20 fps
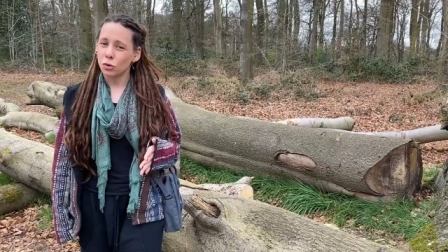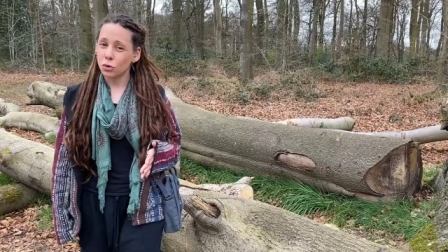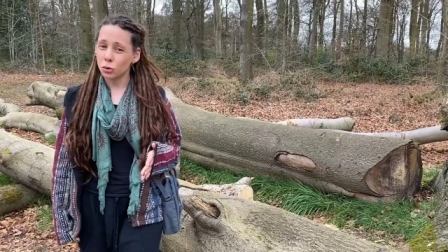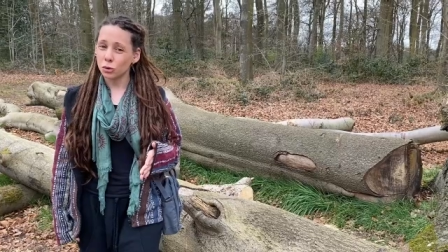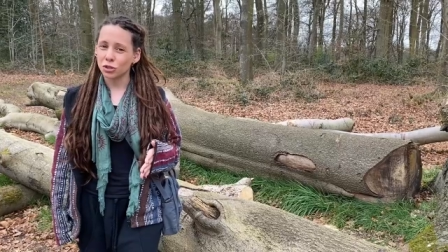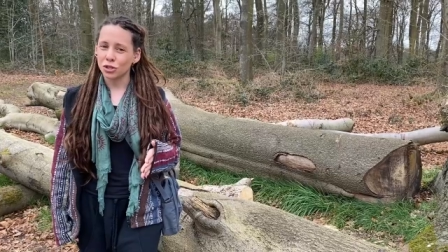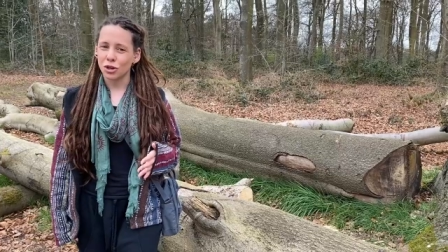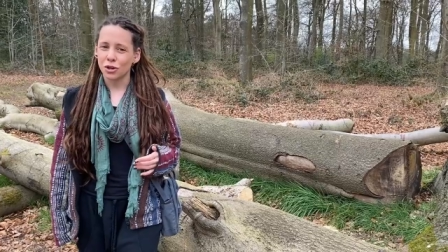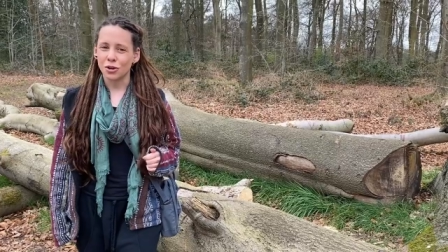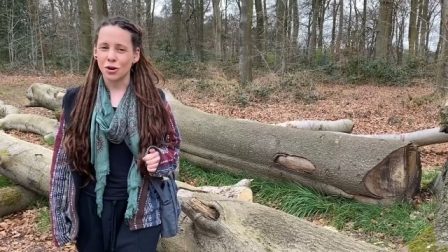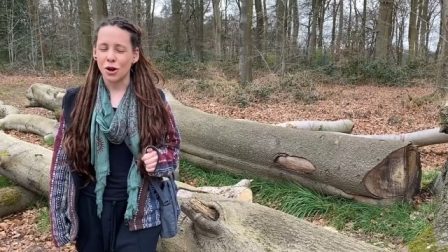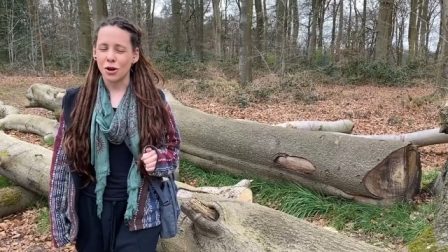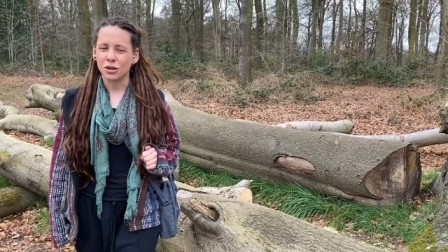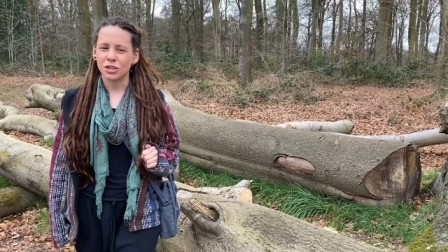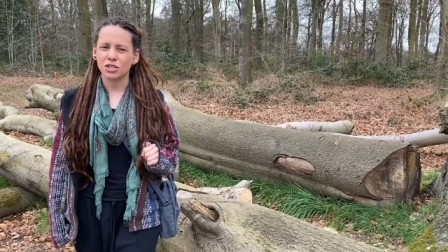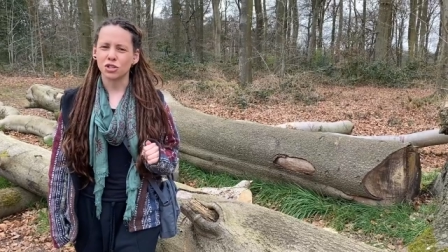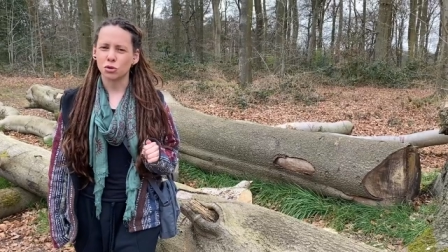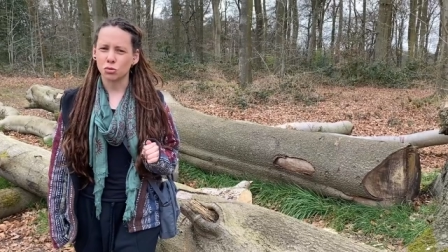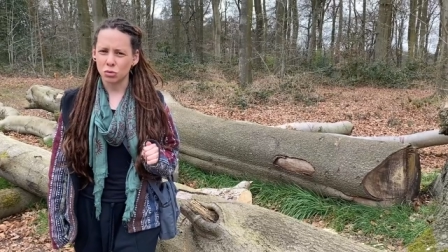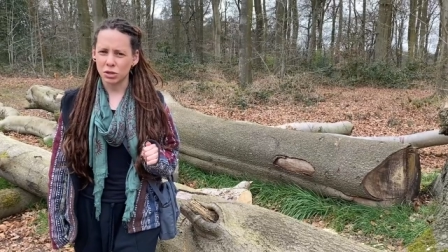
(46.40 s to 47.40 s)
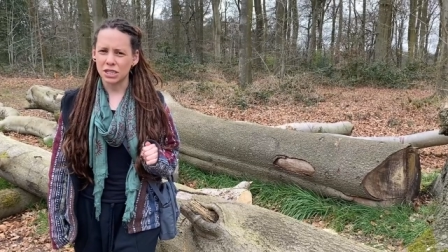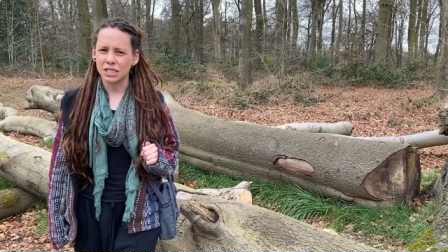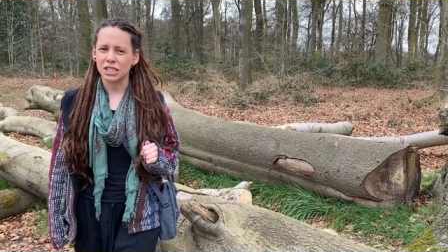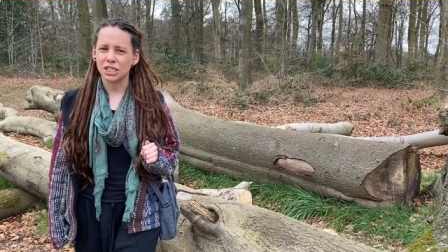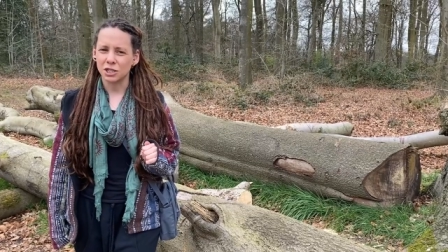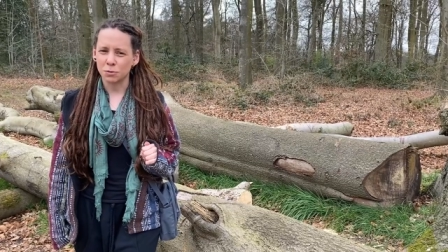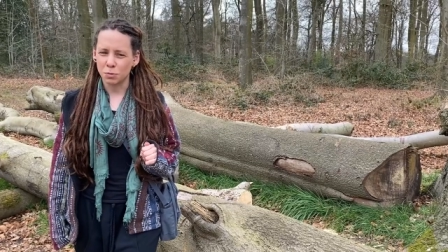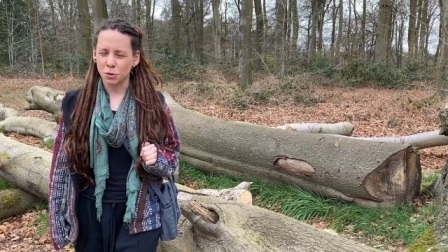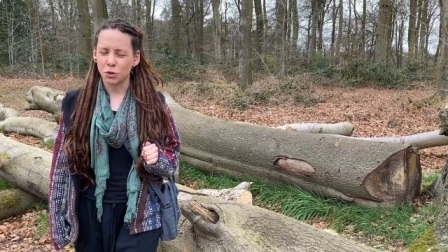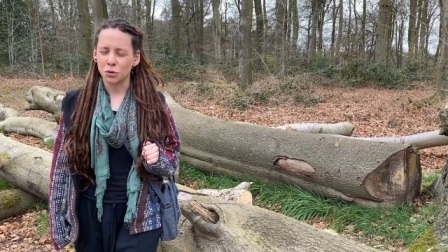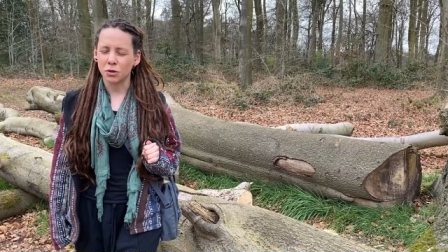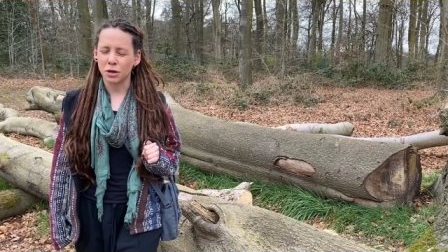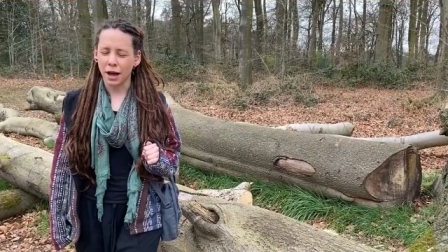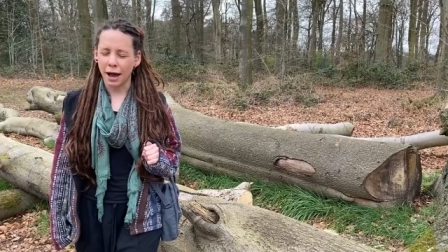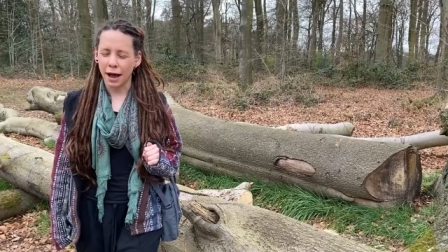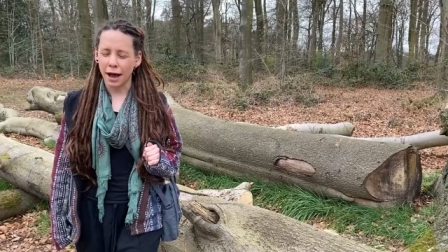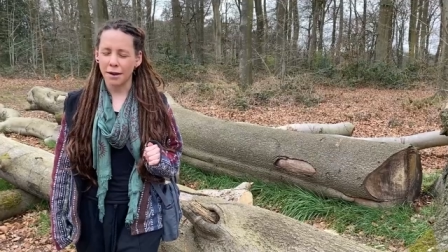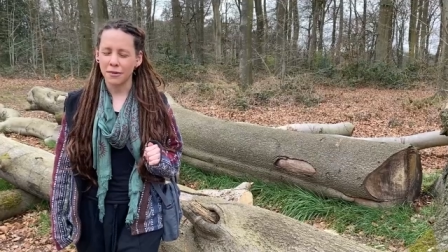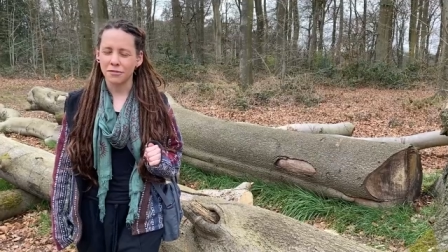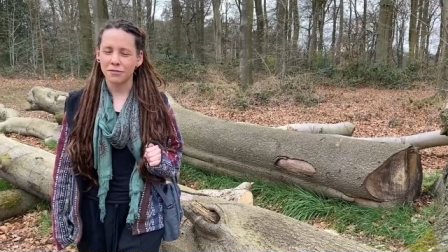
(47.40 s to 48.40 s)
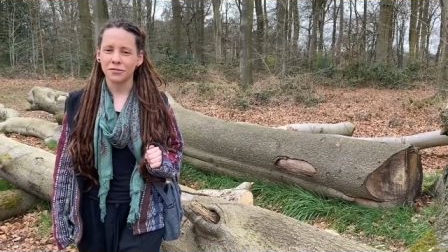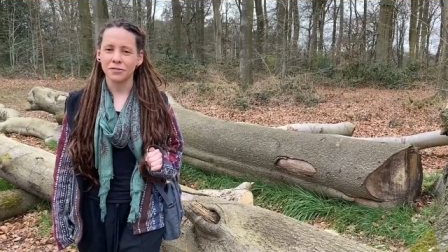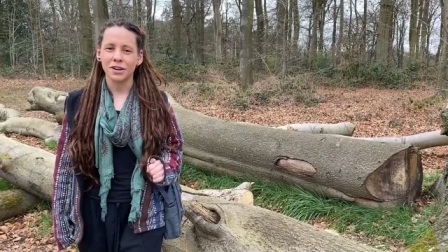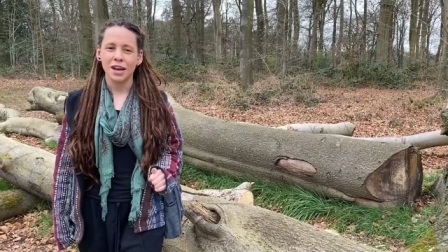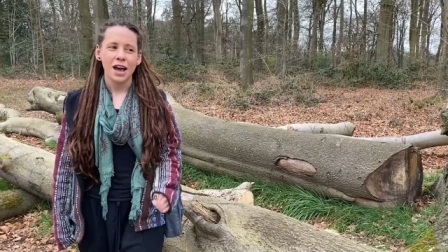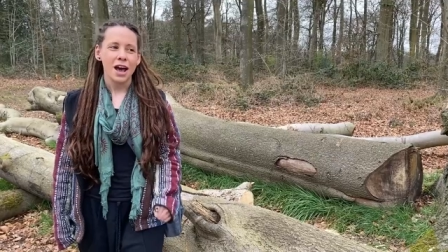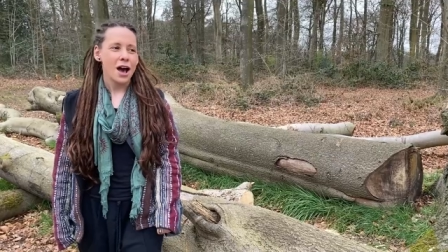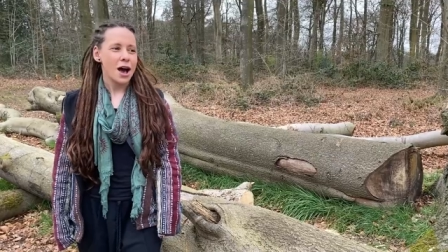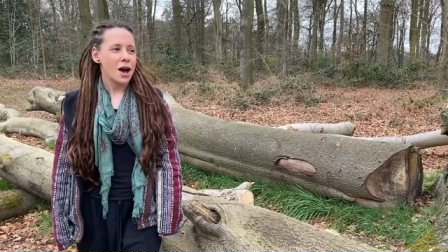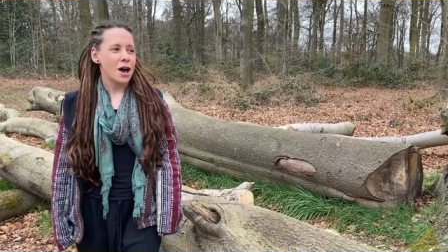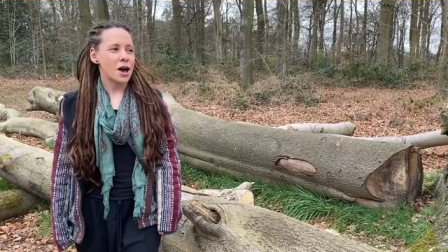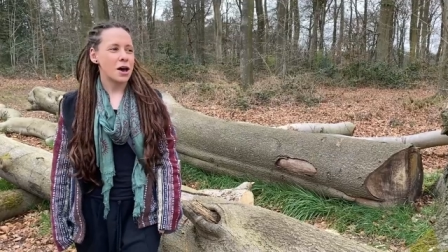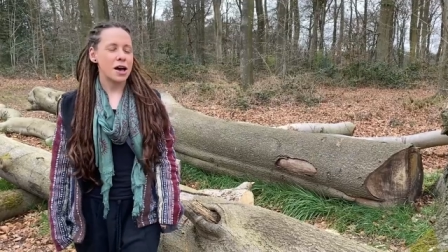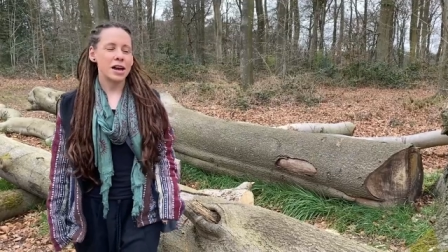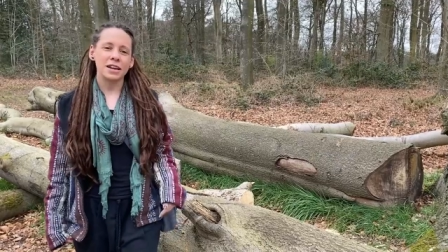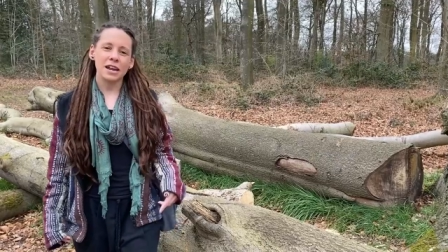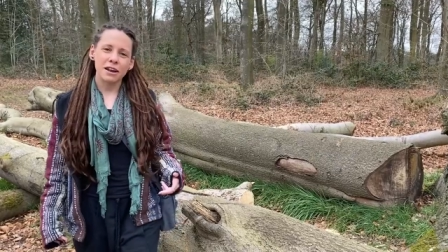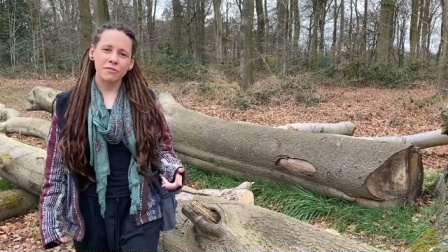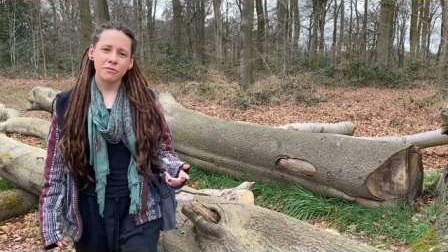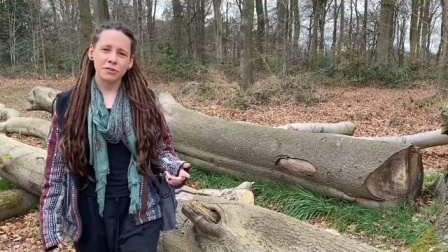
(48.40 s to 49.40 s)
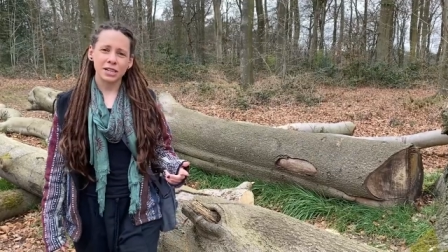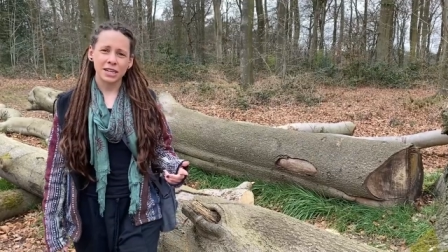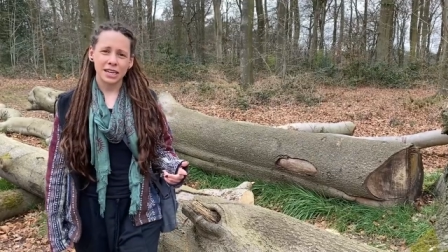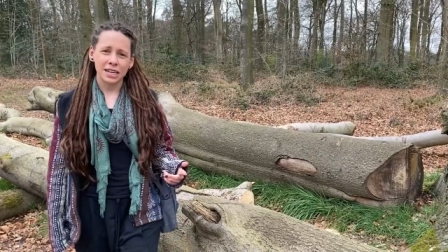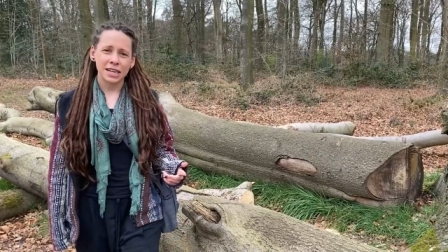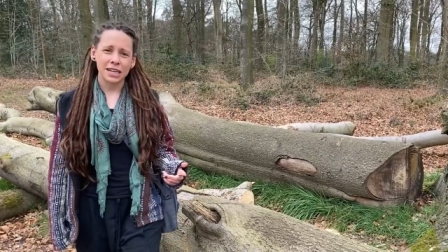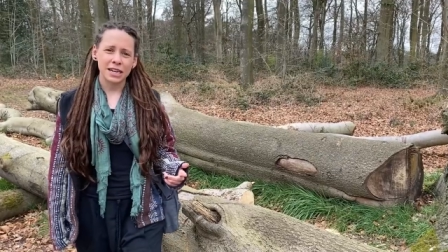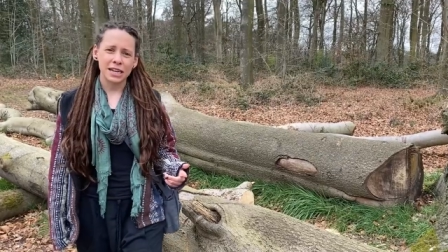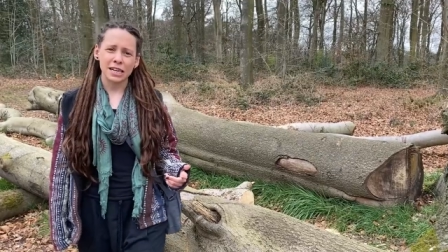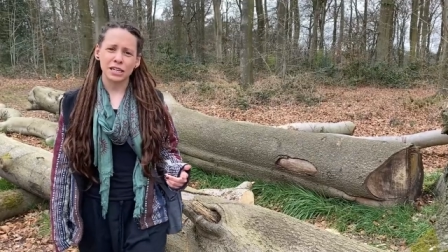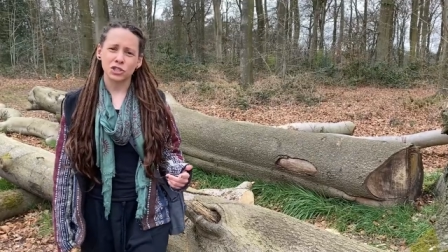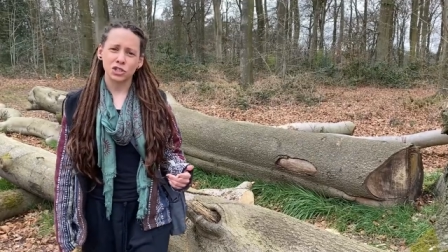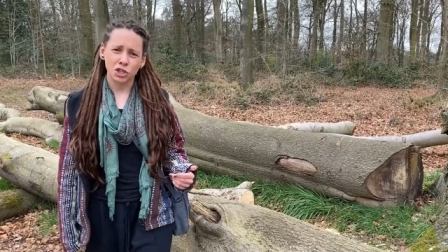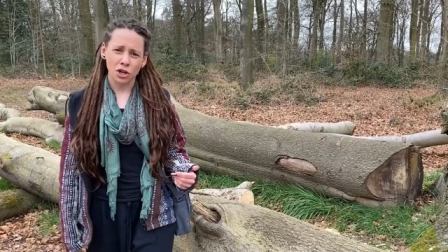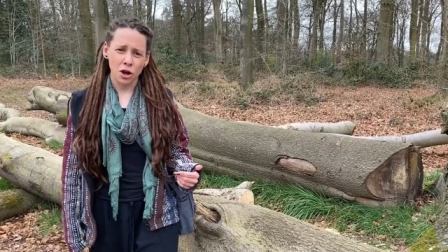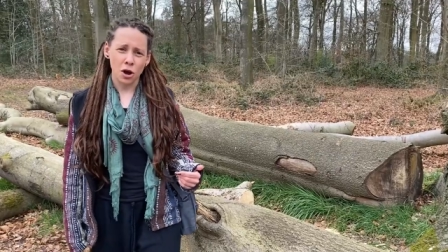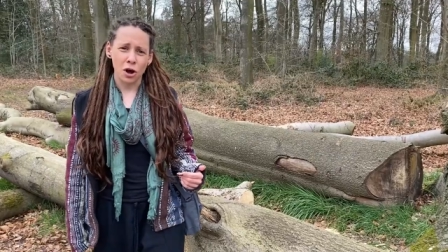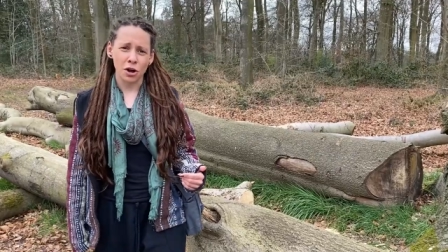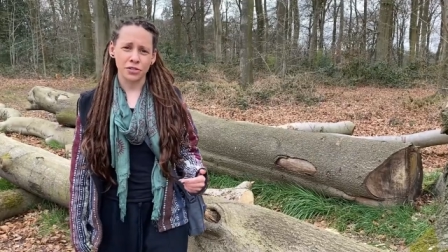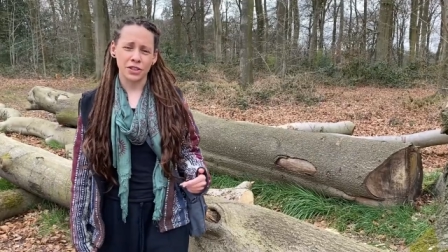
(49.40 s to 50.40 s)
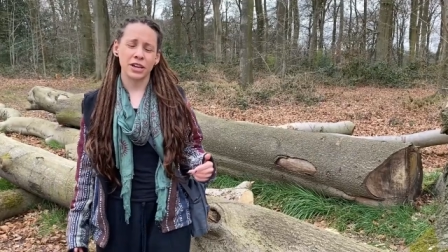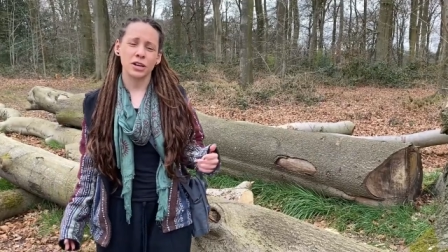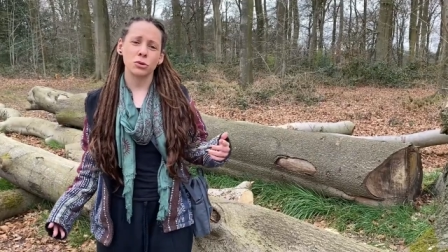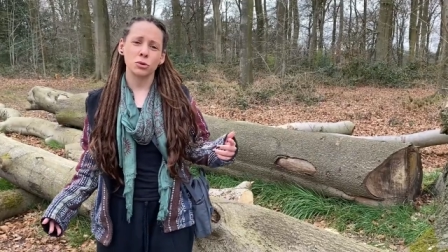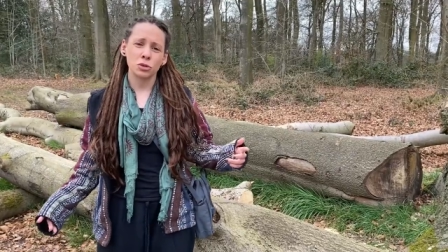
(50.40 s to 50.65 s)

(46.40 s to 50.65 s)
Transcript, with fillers: also known as a Greasy Spoon Cafe. Uh, and every year in July, they